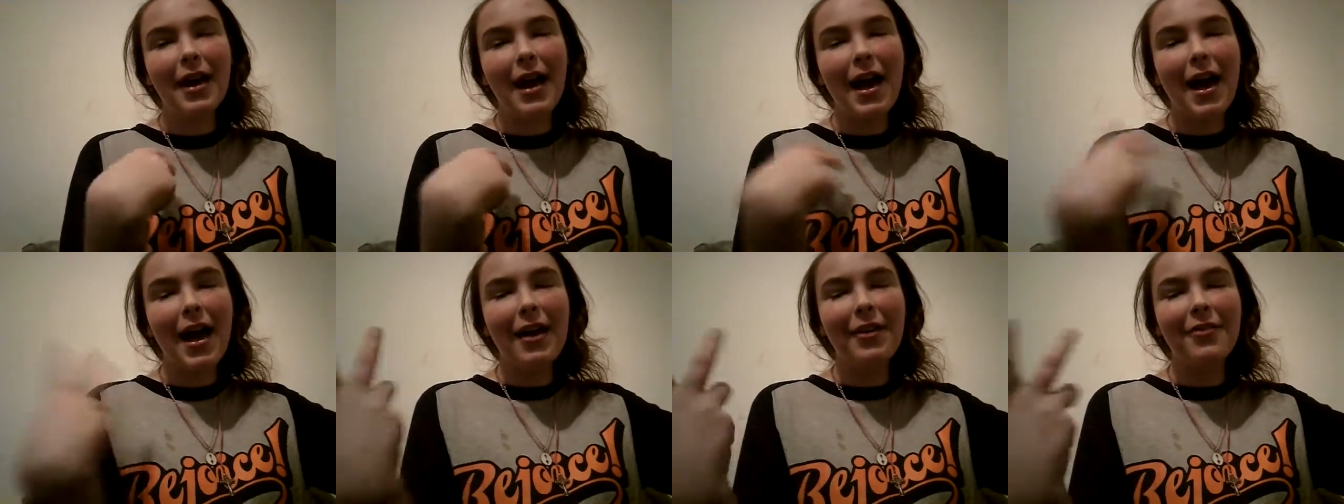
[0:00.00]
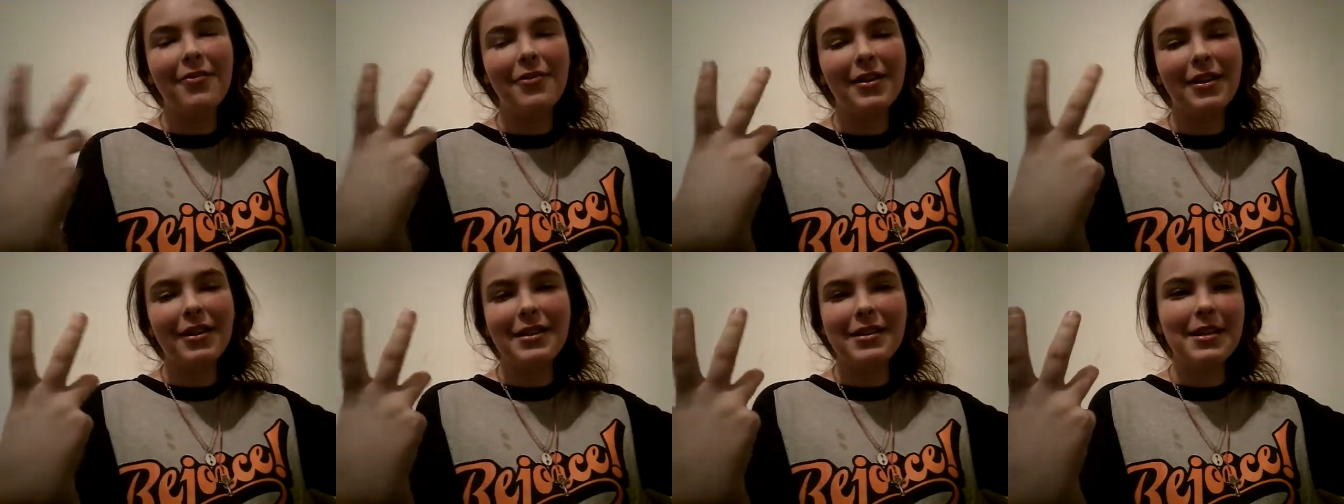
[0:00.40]
I
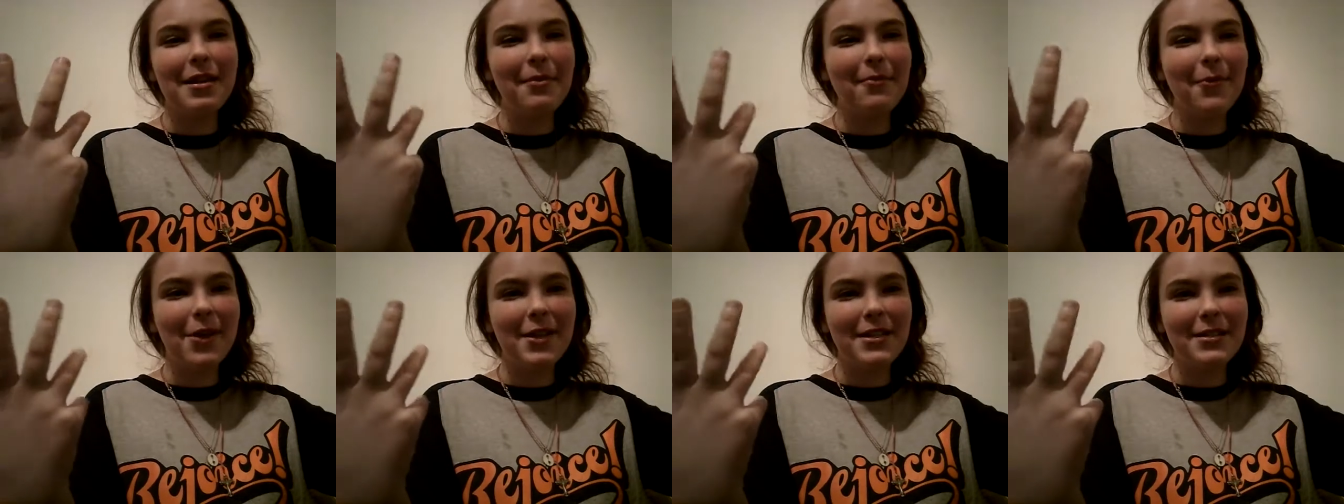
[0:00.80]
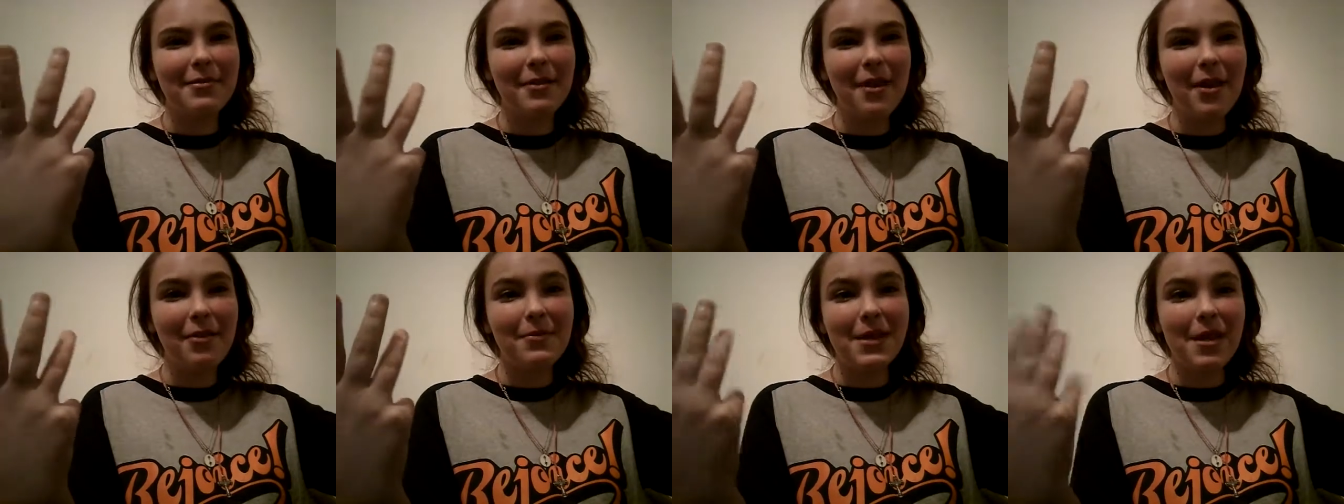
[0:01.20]
feel the same way
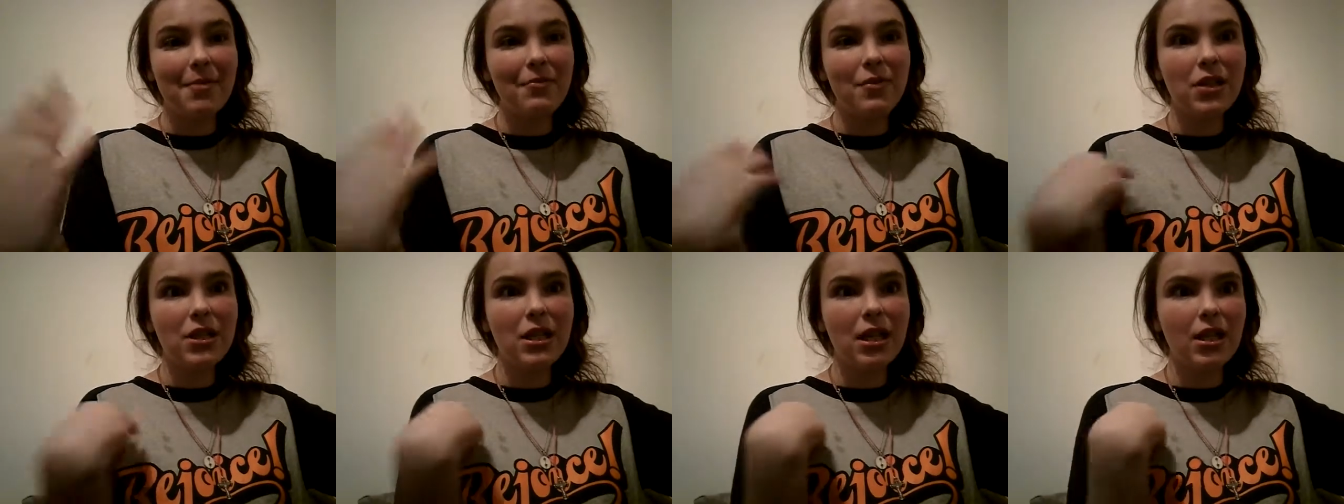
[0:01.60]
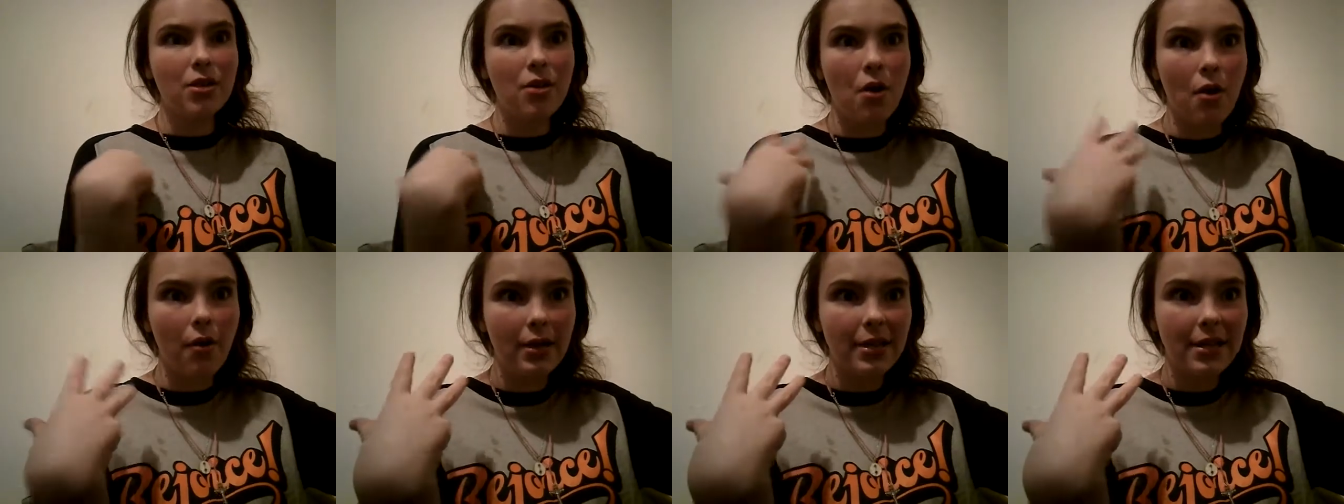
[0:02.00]
sometimes. I'm just, so
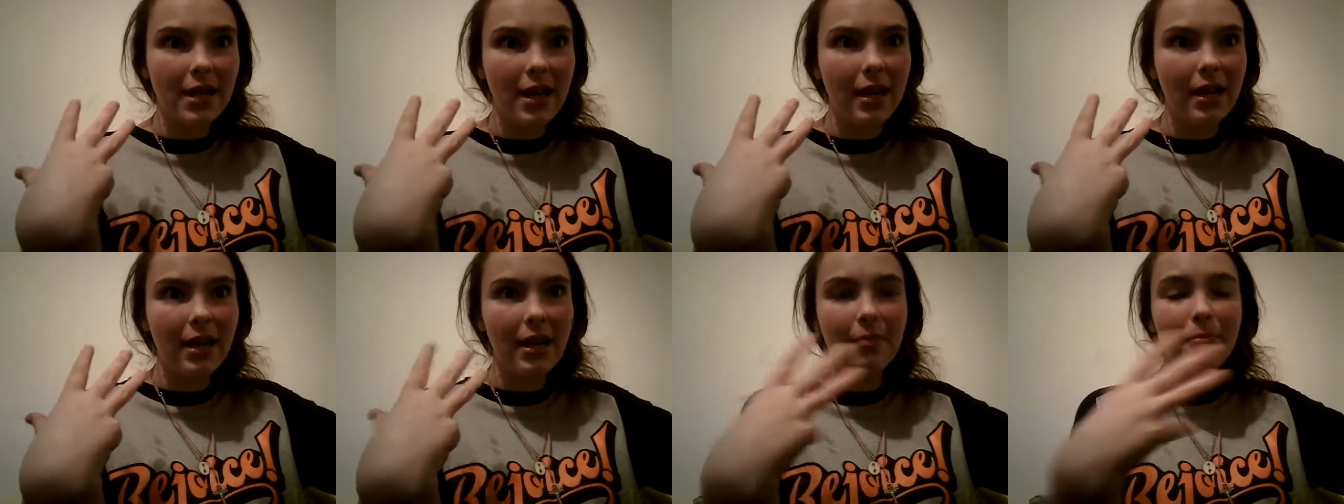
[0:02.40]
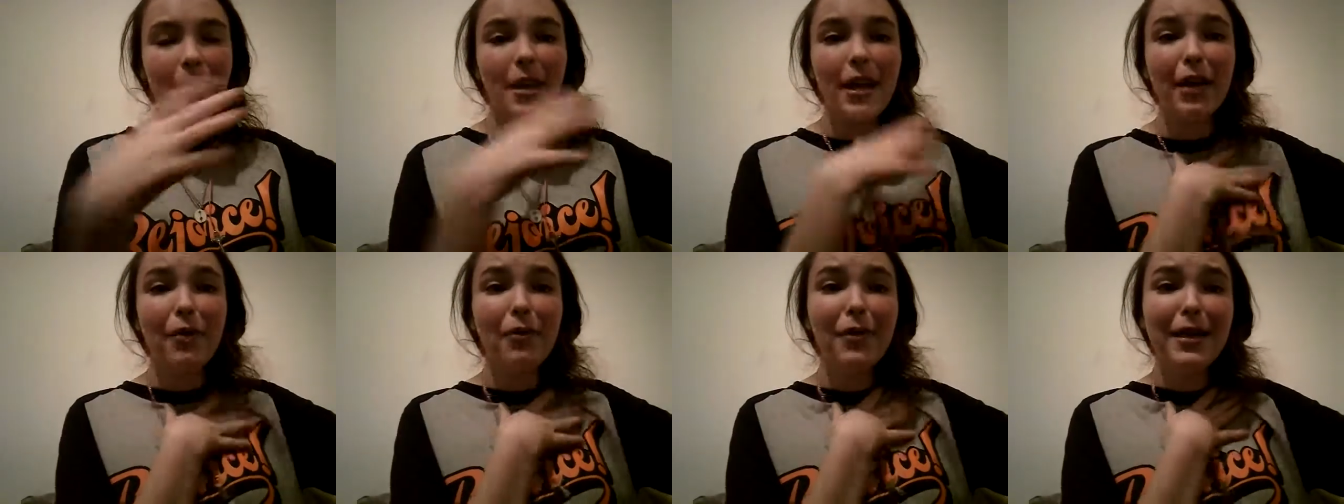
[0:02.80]
excited. I'm
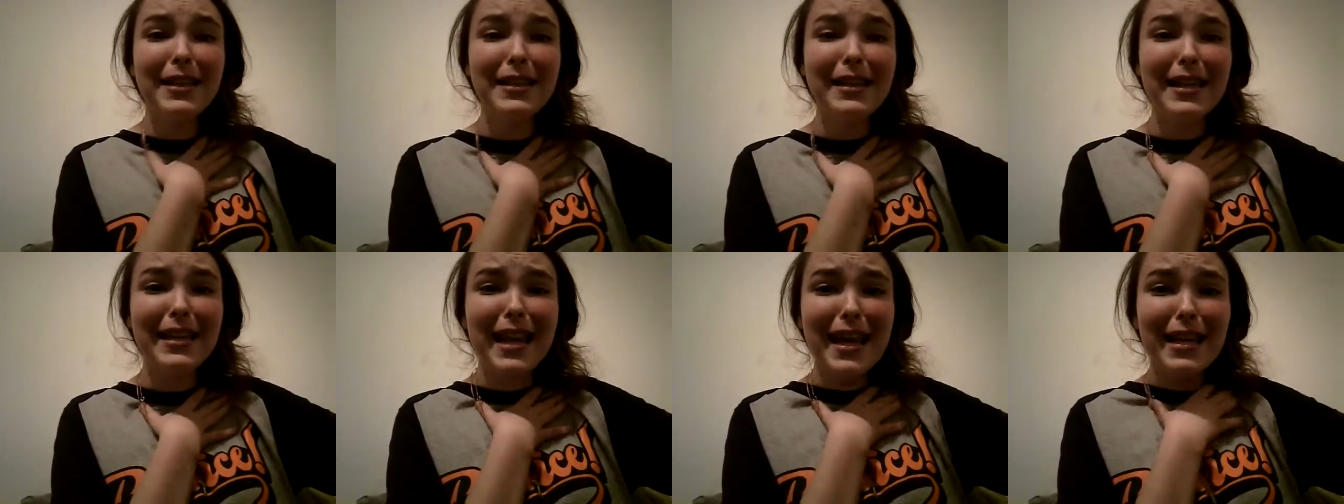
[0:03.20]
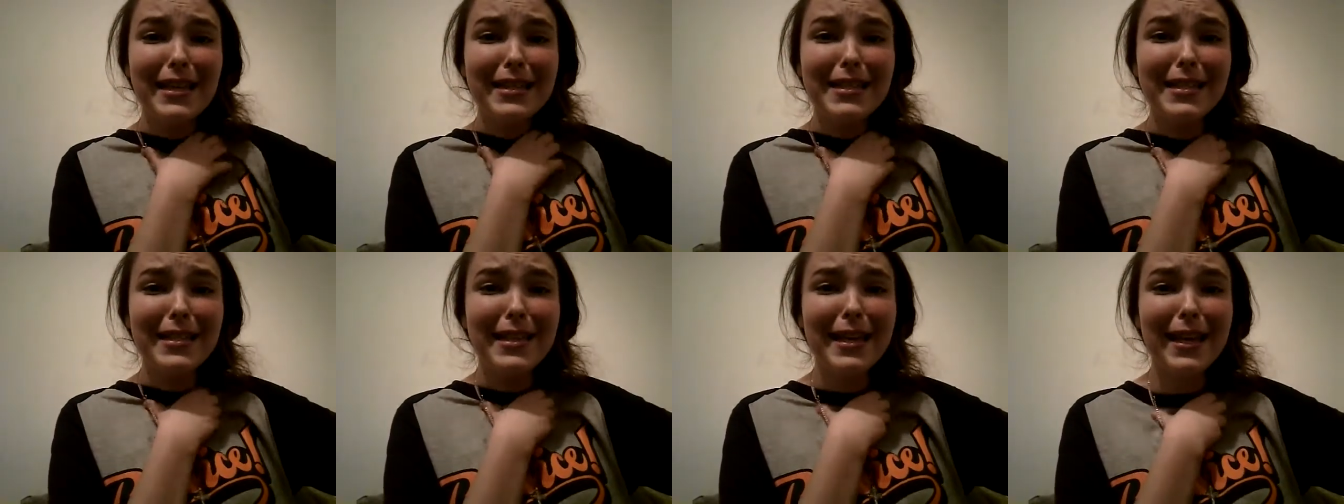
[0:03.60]
like, what's the next
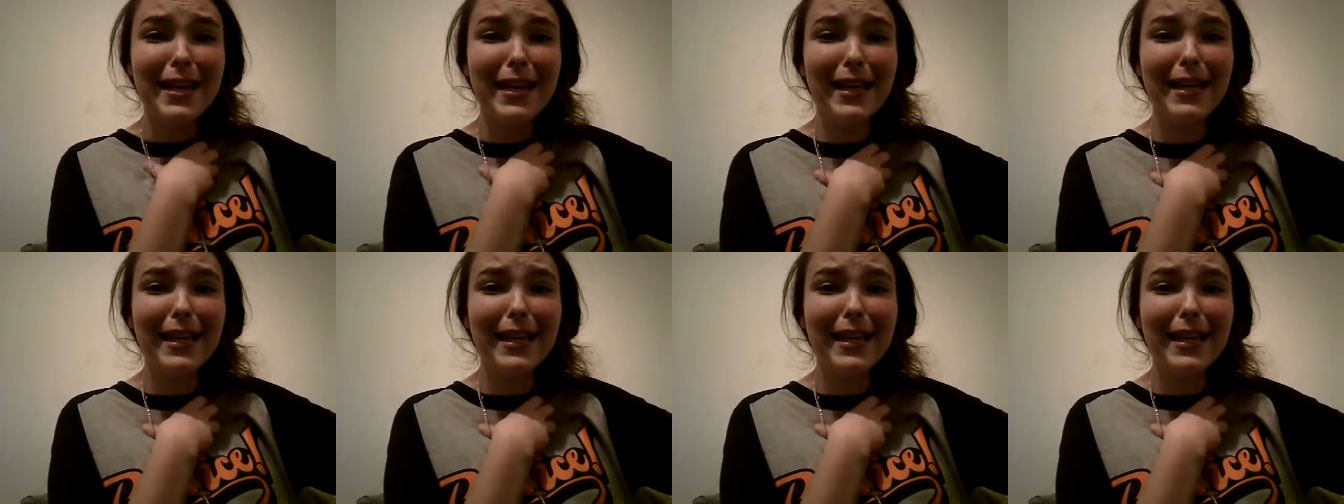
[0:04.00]
thing?